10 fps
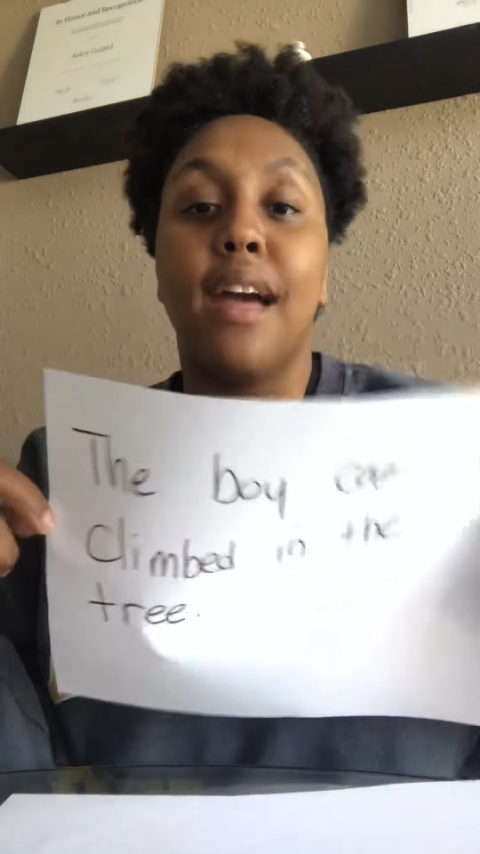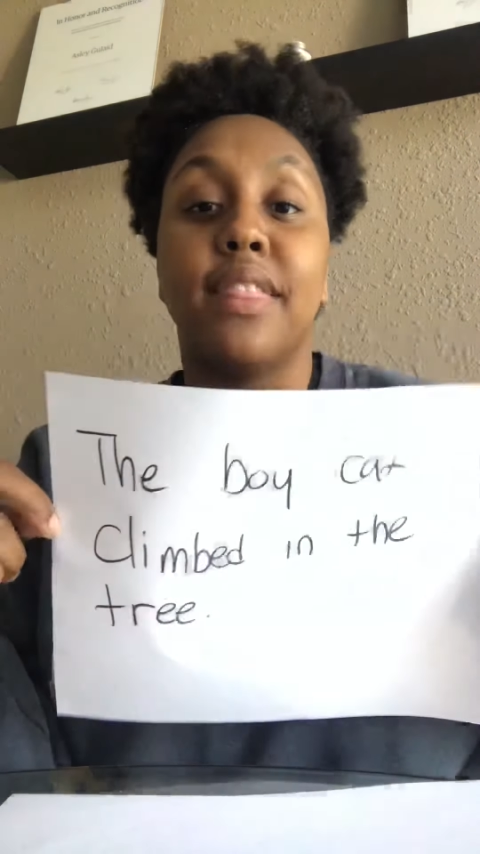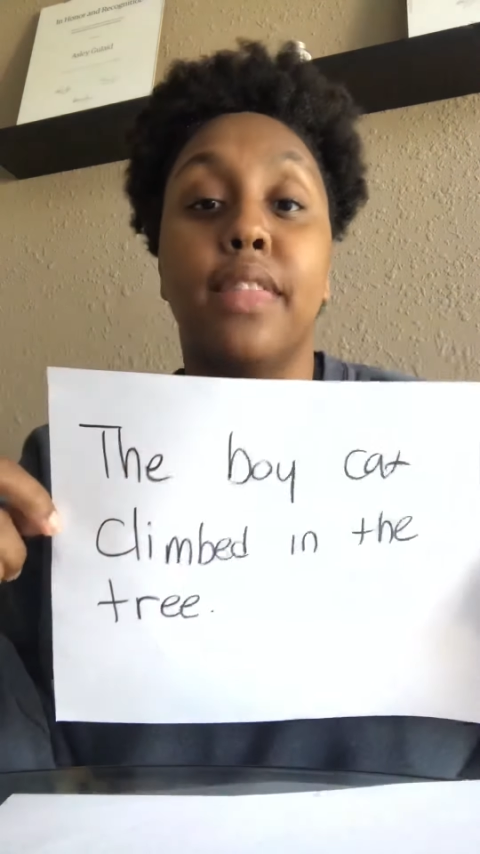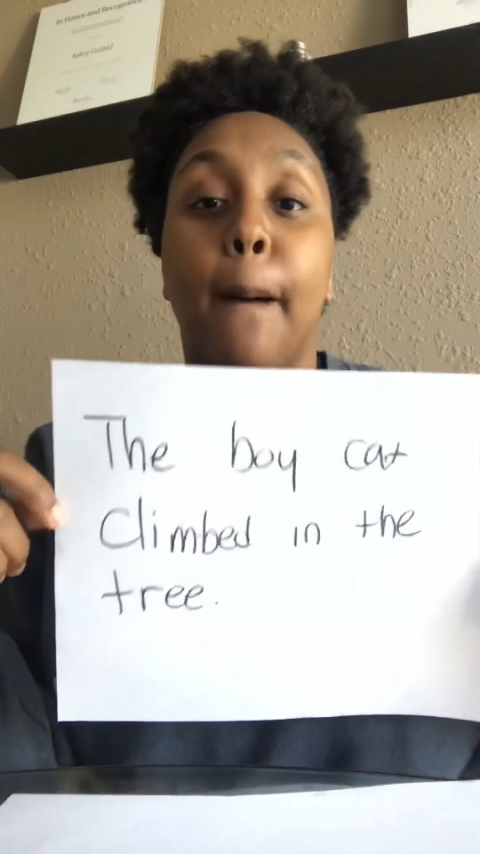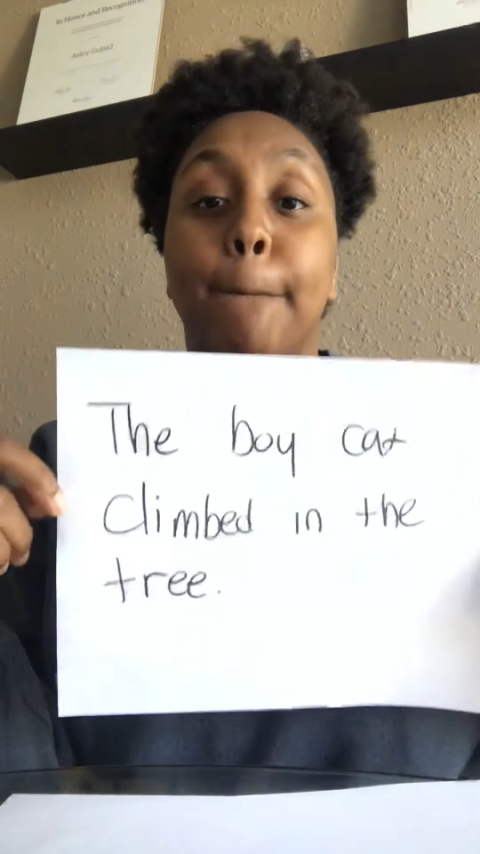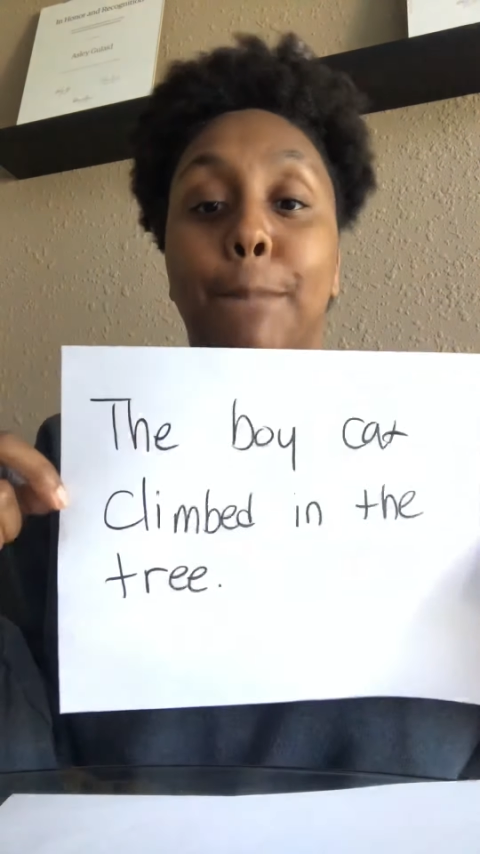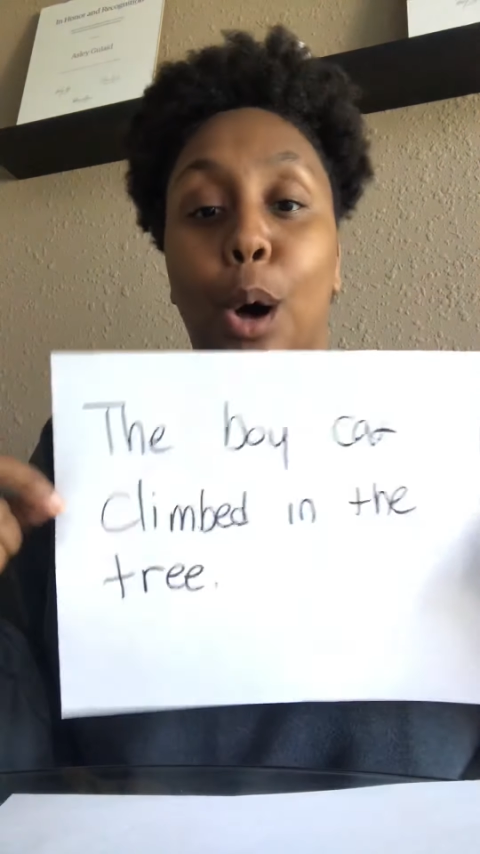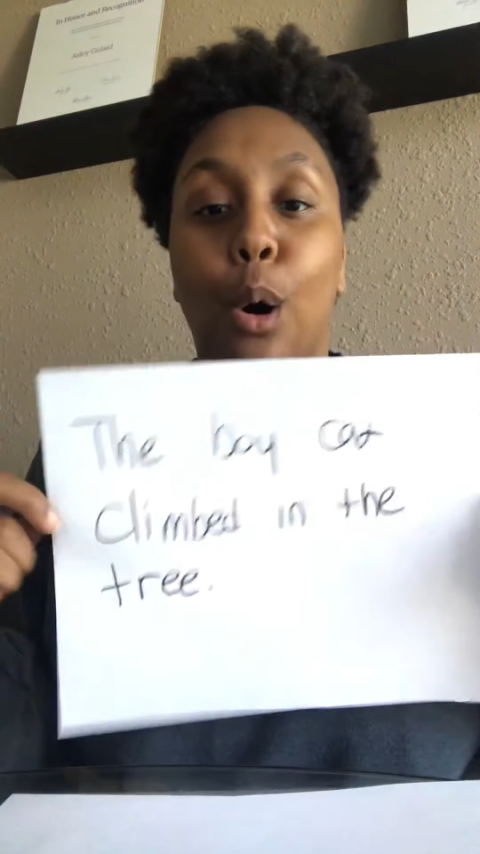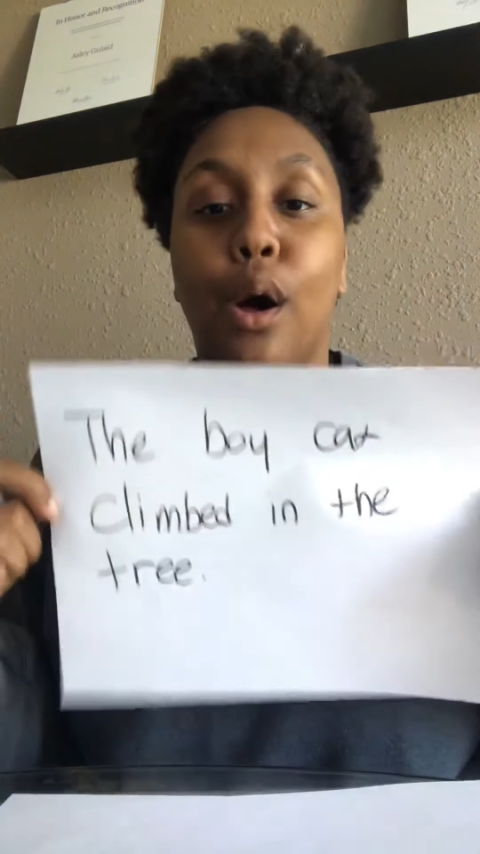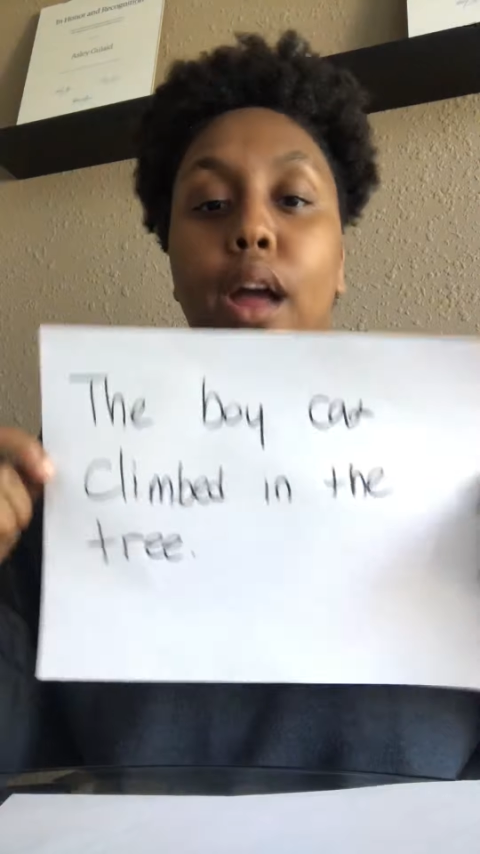The
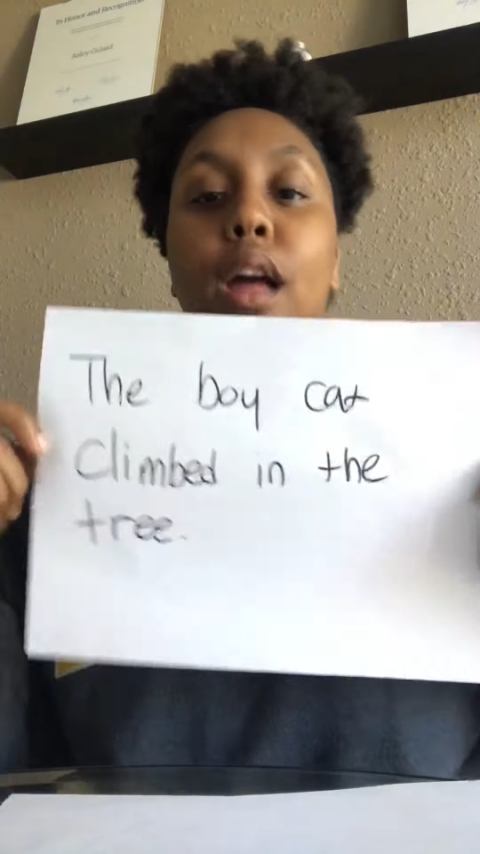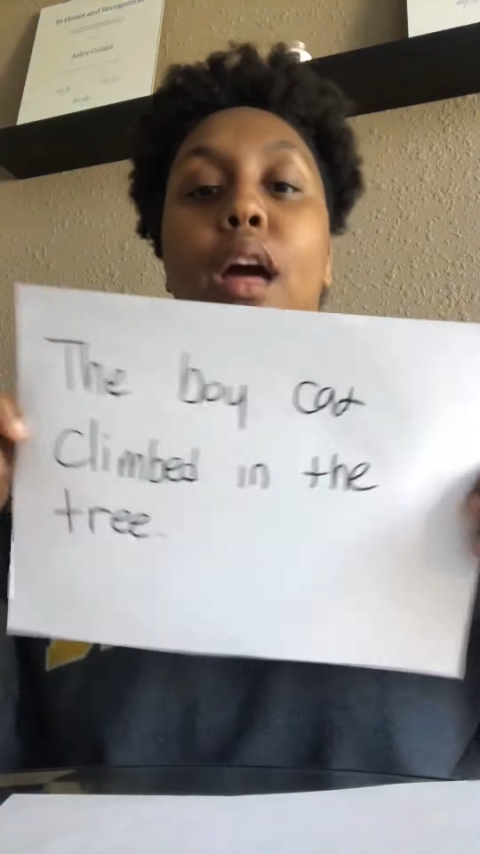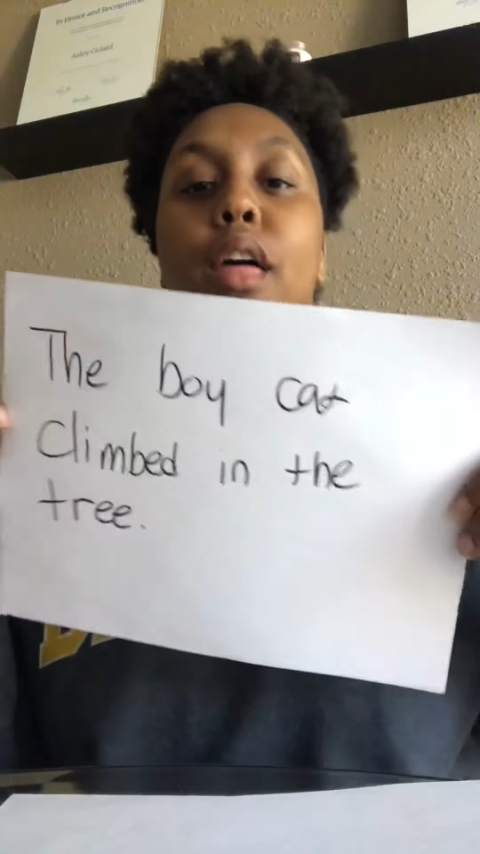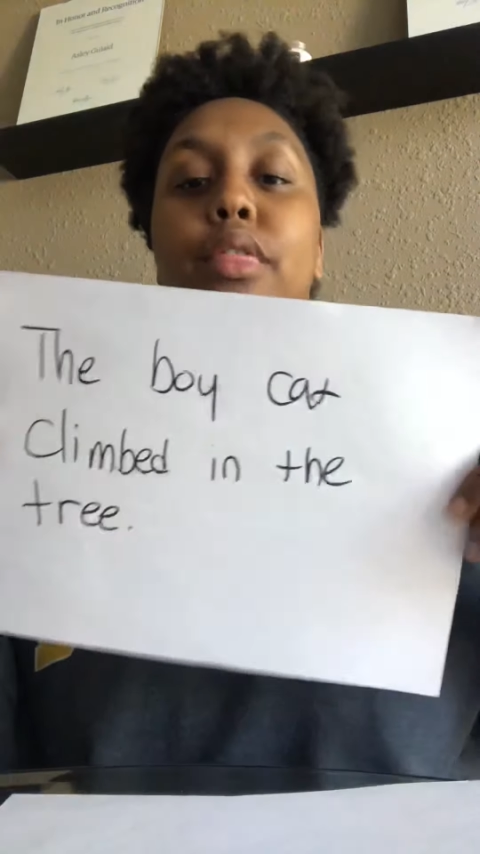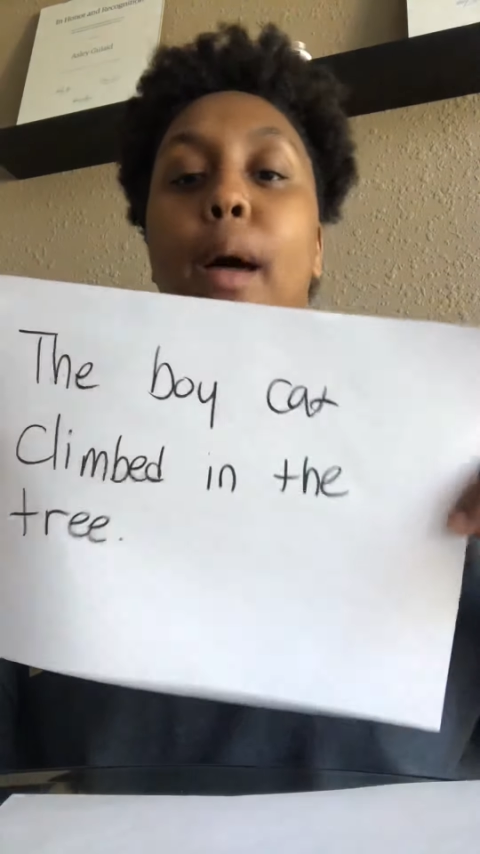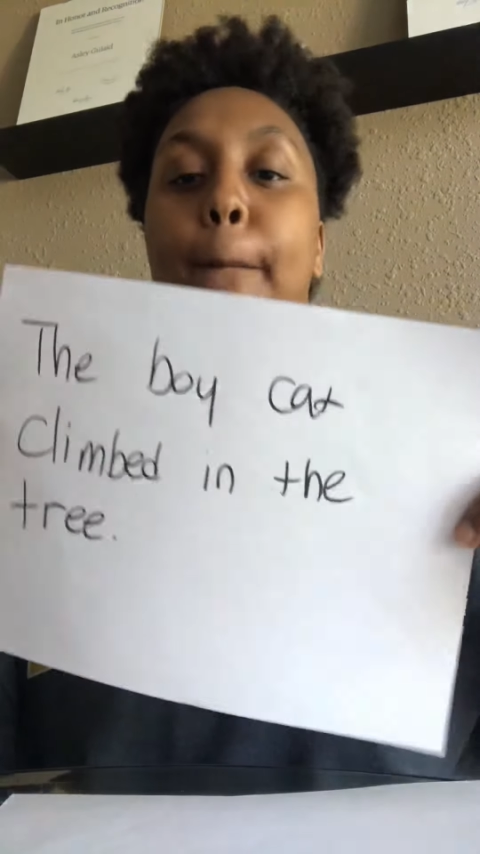boy. The